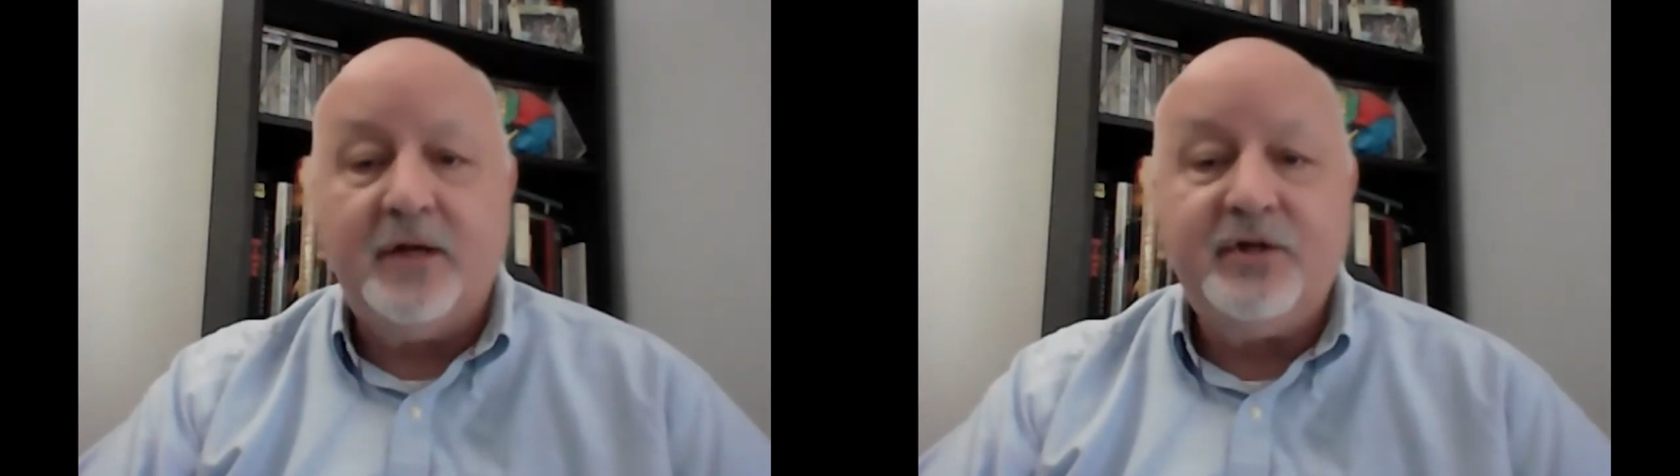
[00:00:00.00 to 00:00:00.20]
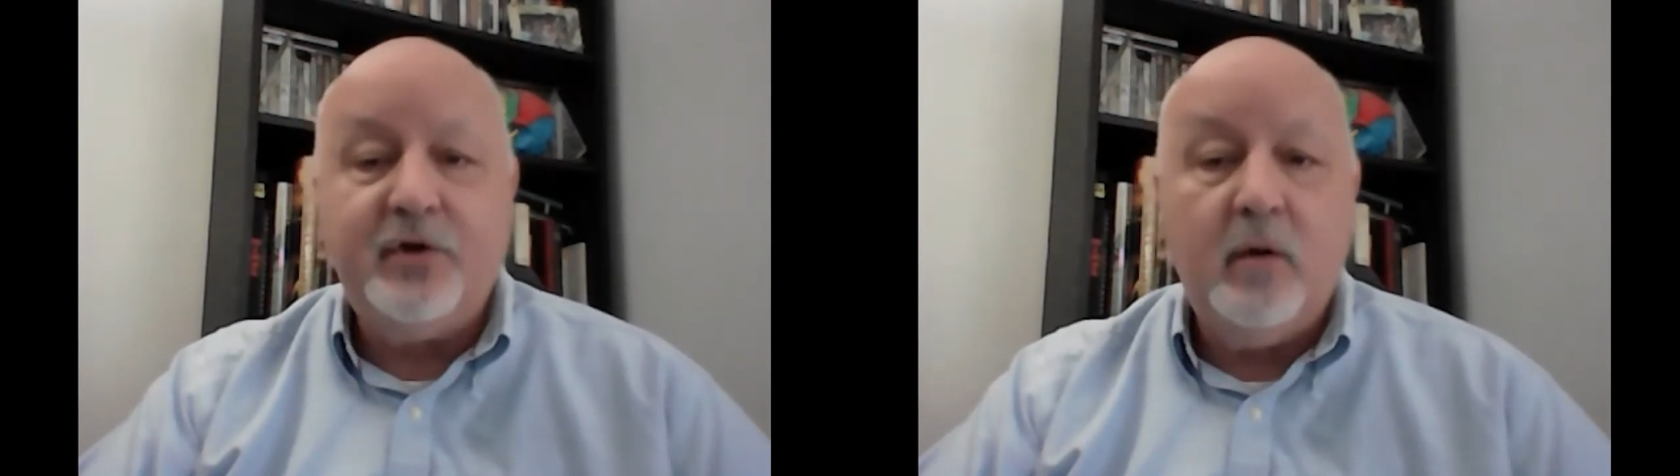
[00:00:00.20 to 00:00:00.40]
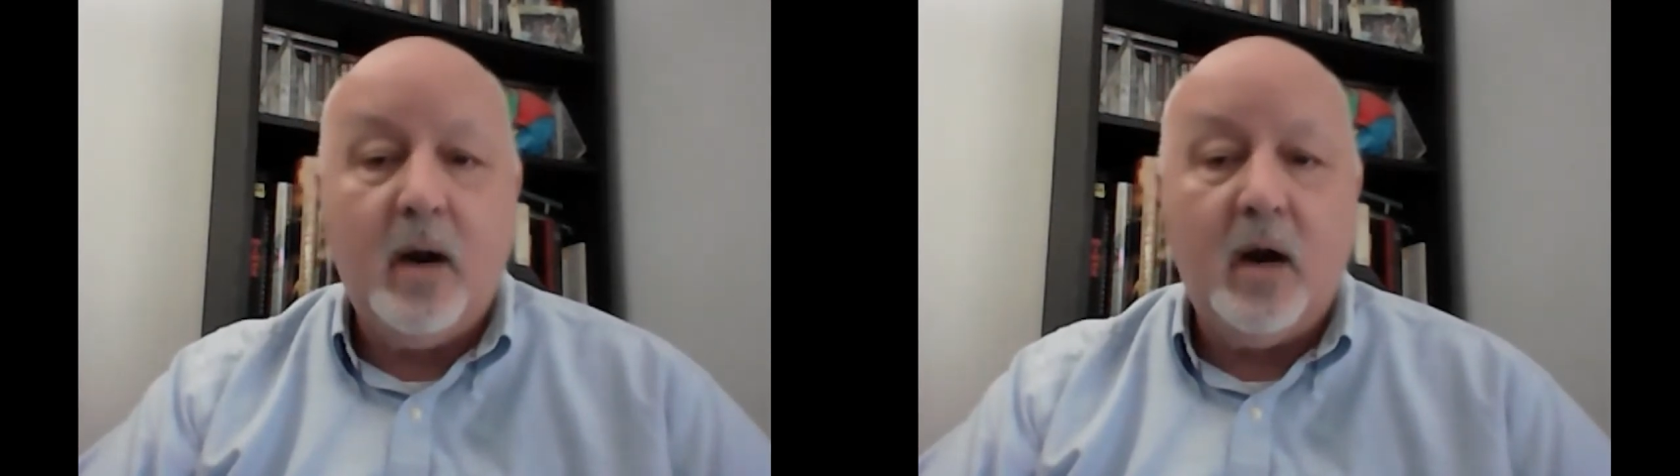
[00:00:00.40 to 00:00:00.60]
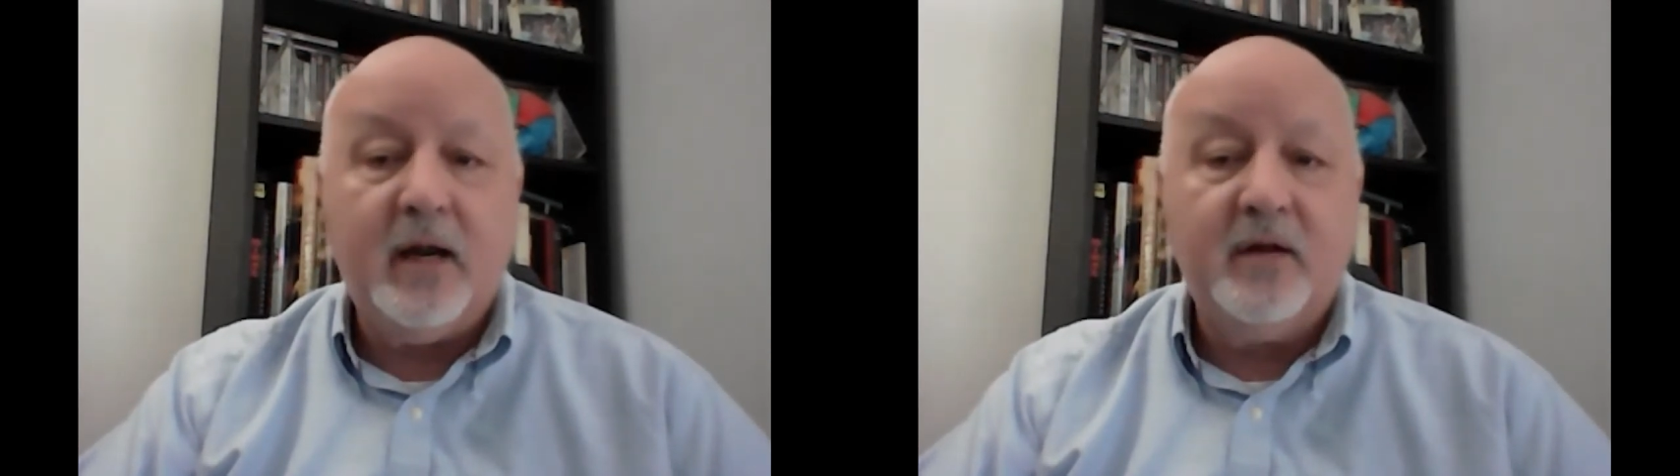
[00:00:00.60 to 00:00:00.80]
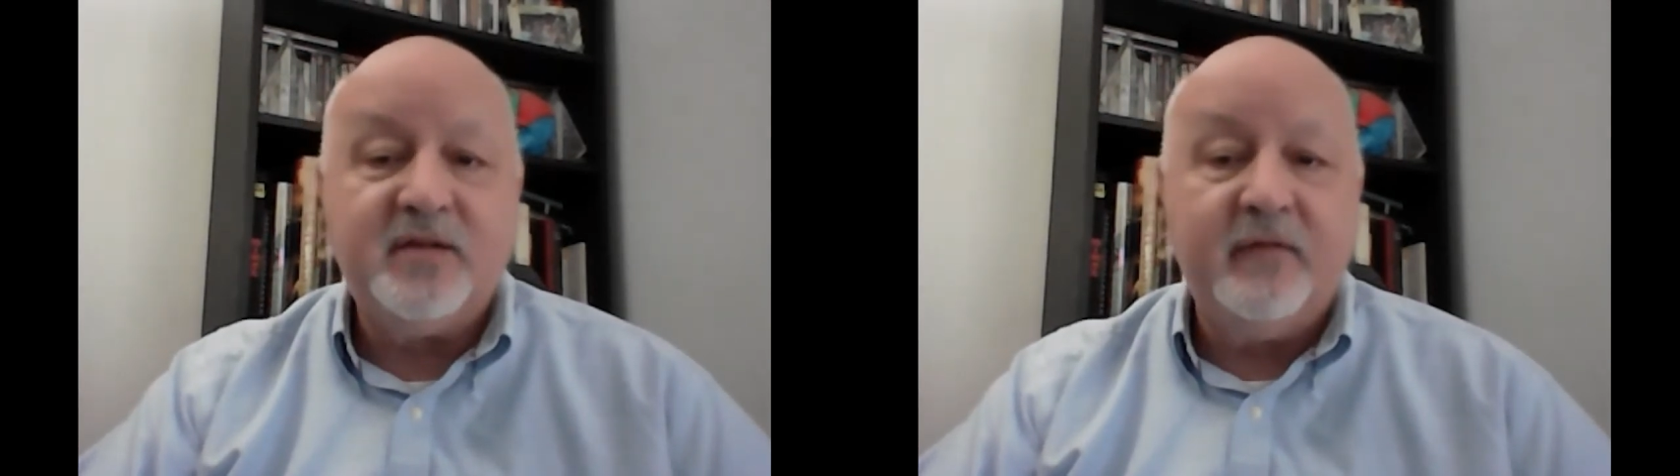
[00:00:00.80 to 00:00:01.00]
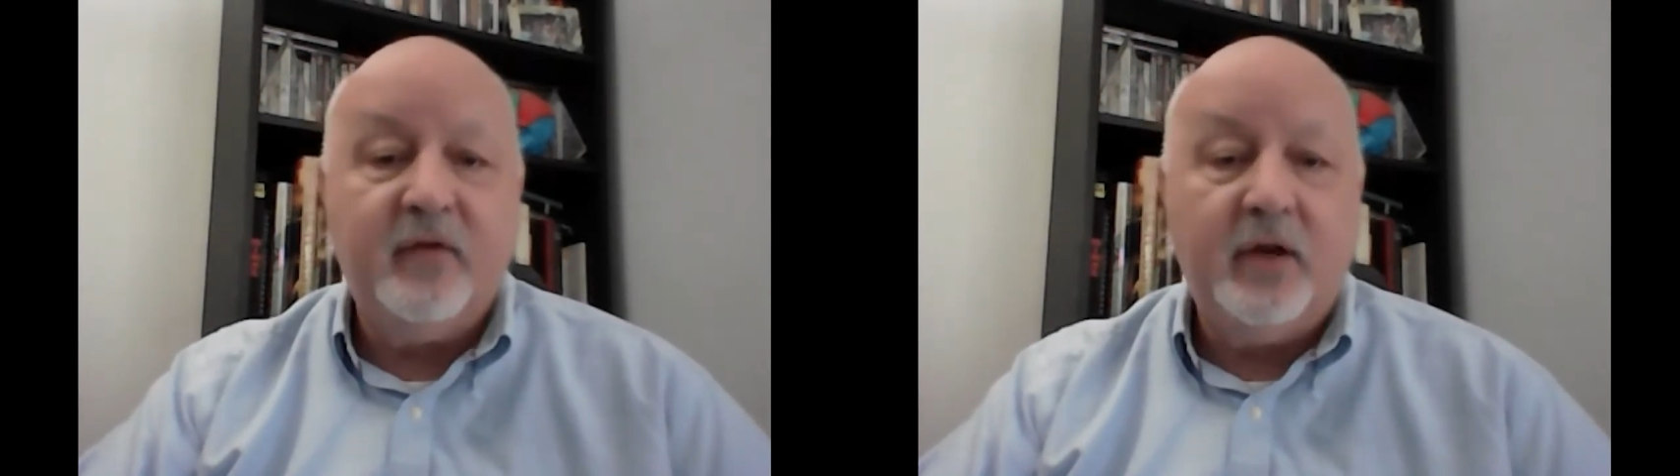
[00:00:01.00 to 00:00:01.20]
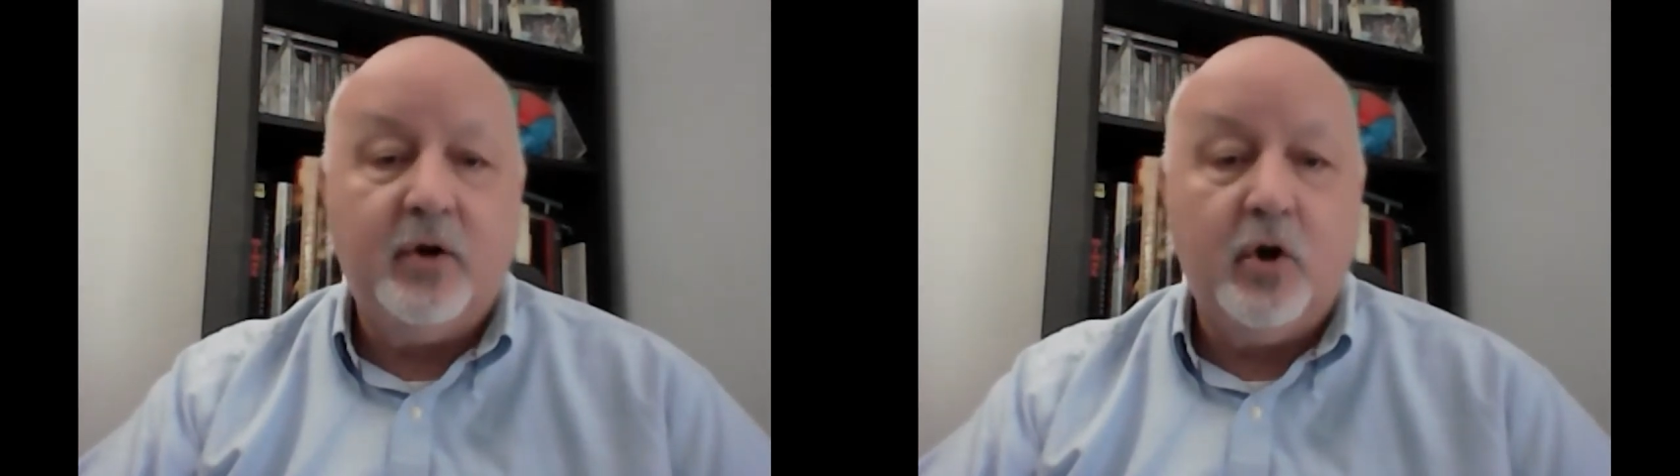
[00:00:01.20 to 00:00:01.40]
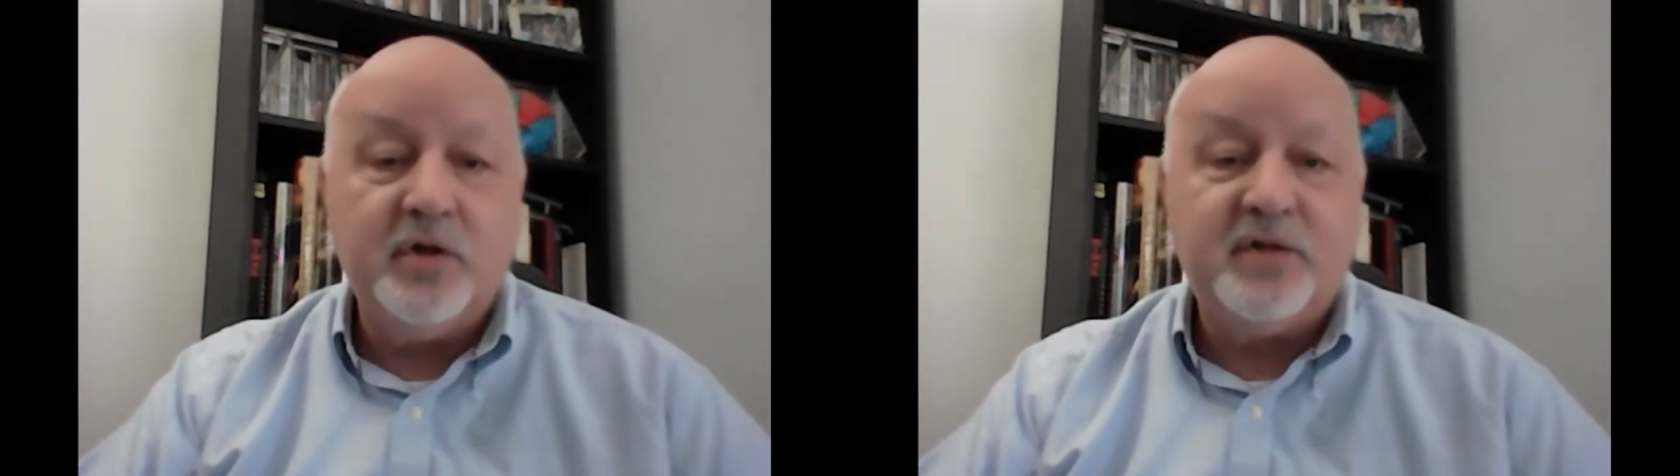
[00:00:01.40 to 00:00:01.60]
and 2 American
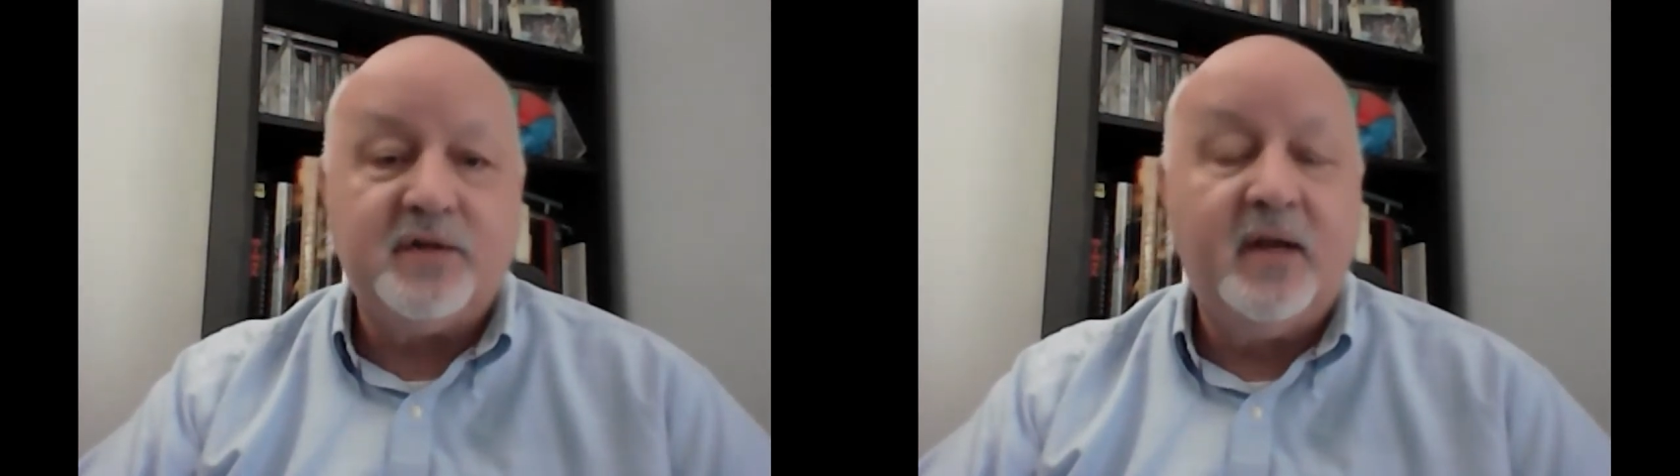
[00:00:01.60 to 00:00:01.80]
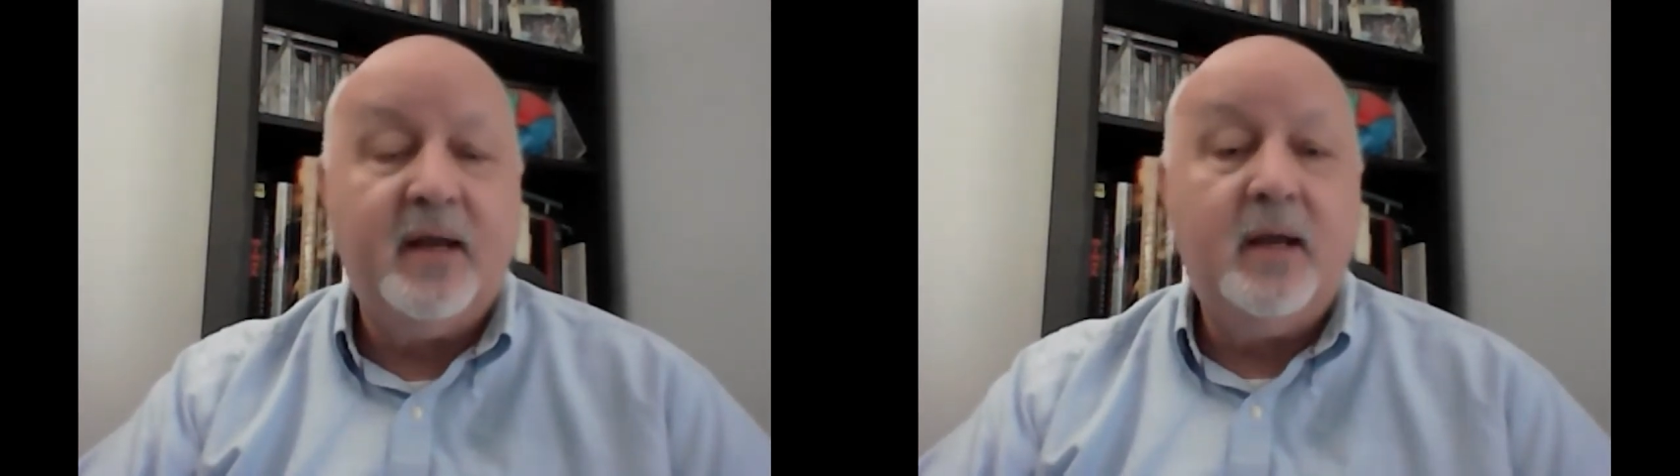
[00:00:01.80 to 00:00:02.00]
civilian nurses